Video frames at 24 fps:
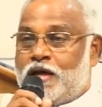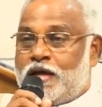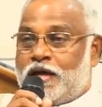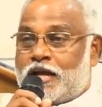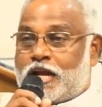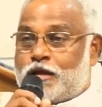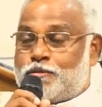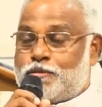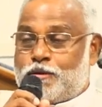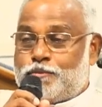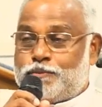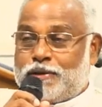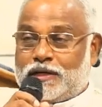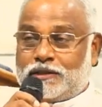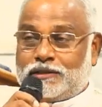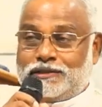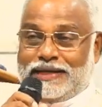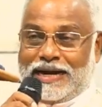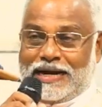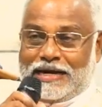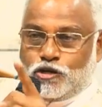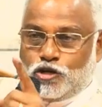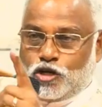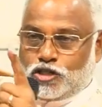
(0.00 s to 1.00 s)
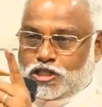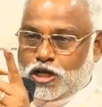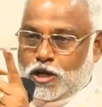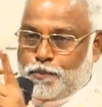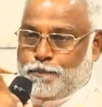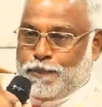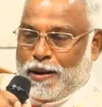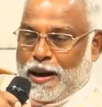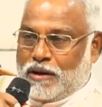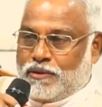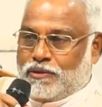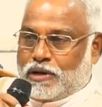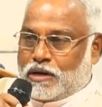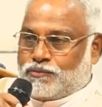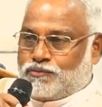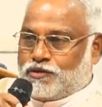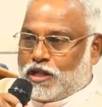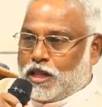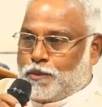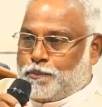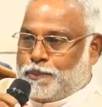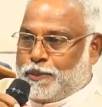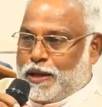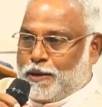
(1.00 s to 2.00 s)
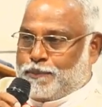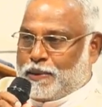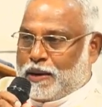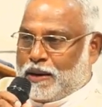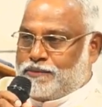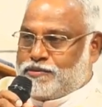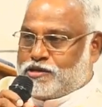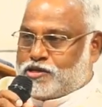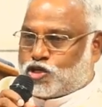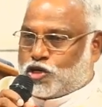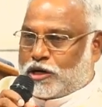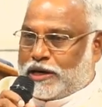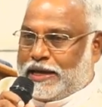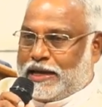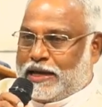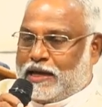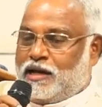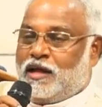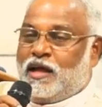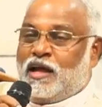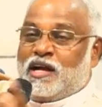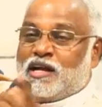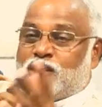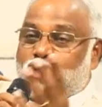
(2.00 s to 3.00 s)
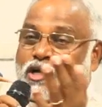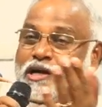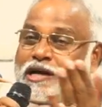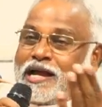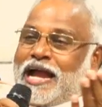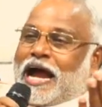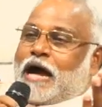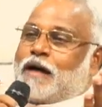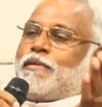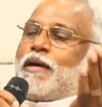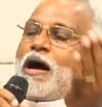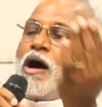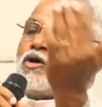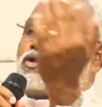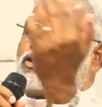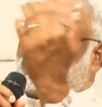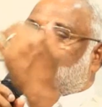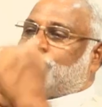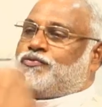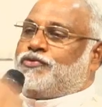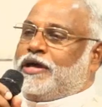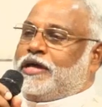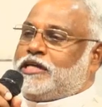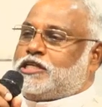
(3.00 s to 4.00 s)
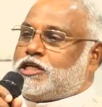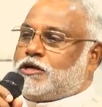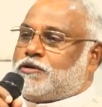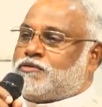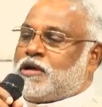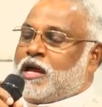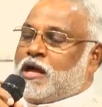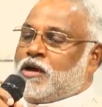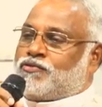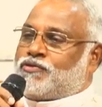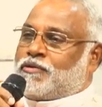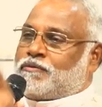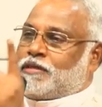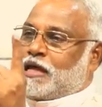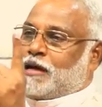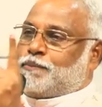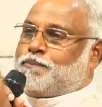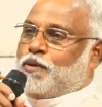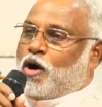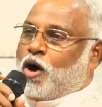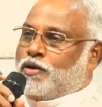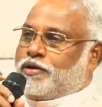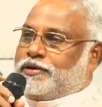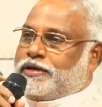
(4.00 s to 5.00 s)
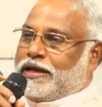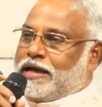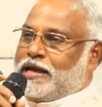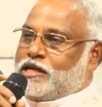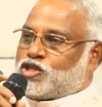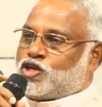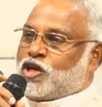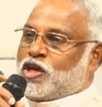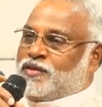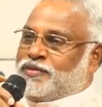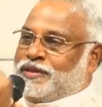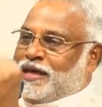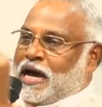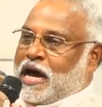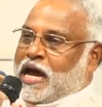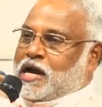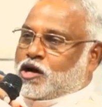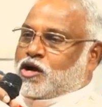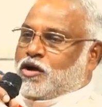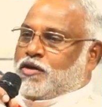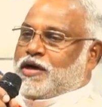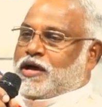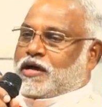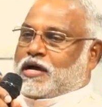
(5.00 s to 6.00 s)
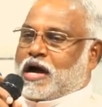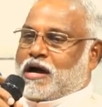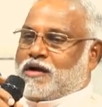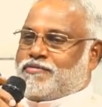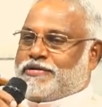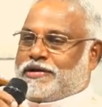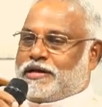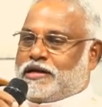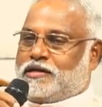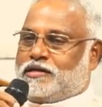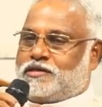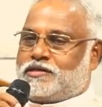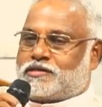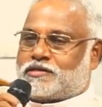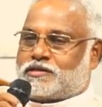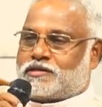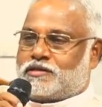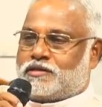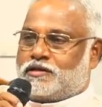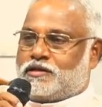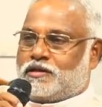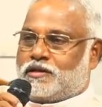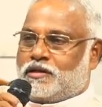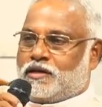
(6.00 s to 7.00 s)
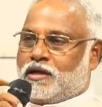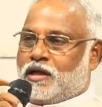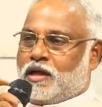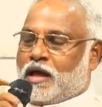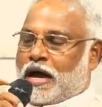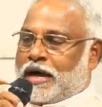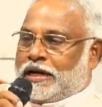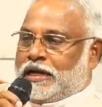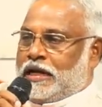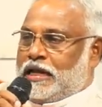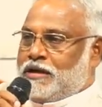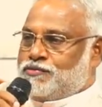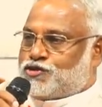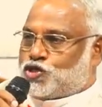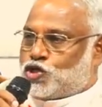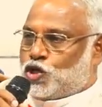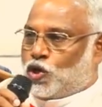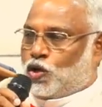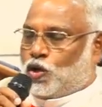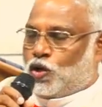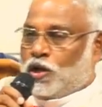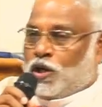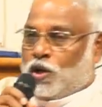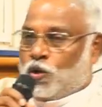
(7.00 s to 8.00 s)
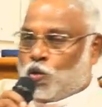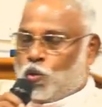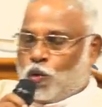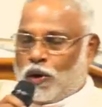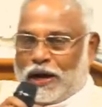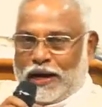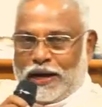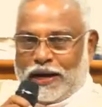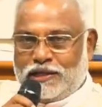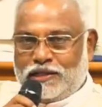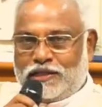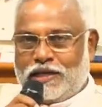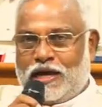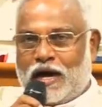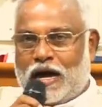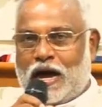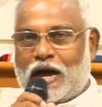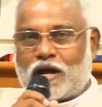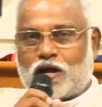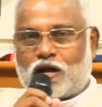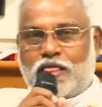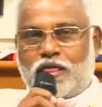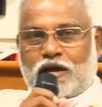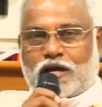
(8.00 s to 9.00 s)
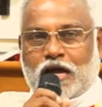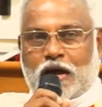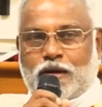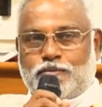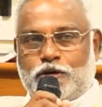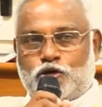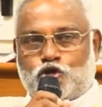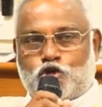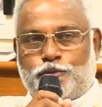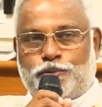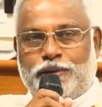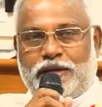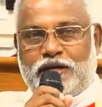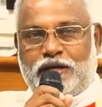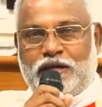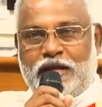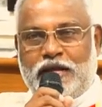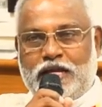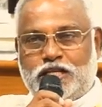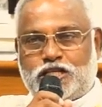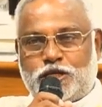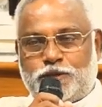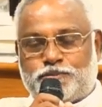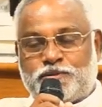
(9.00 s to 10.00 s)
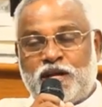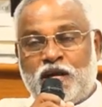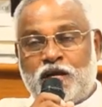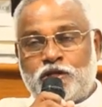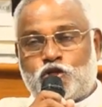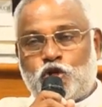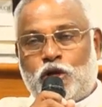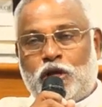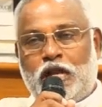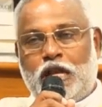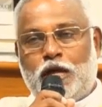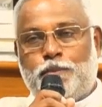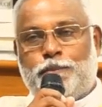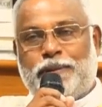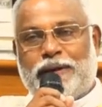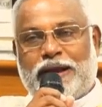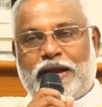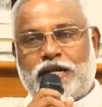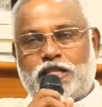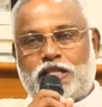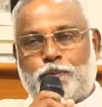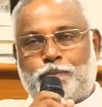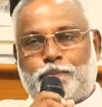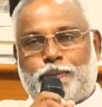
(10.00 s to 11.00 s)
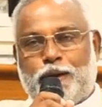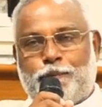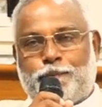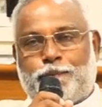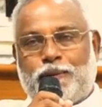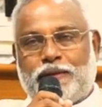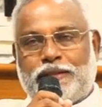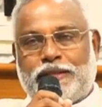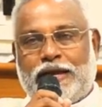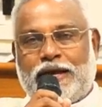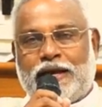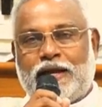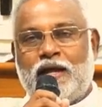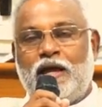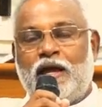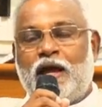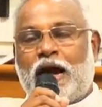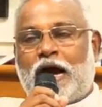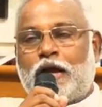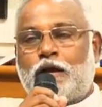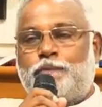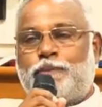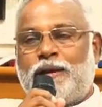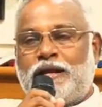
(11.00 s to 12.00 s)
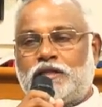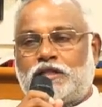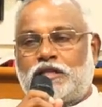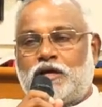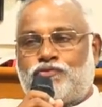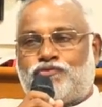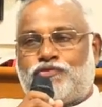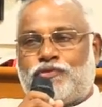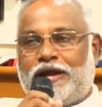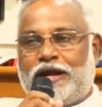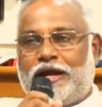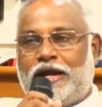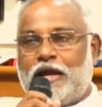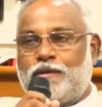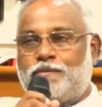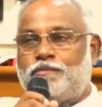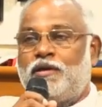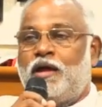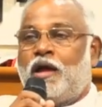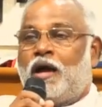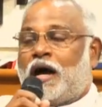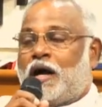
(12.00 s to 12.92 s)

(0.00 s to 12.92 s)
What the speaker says: Remember, that was the power for the people of Israel to come out of Egypt from the bondage, the Ark of the Covenant. And if so, why the Ark of the Covenant to be in Egypt? To liberate the people there and bring the freedom.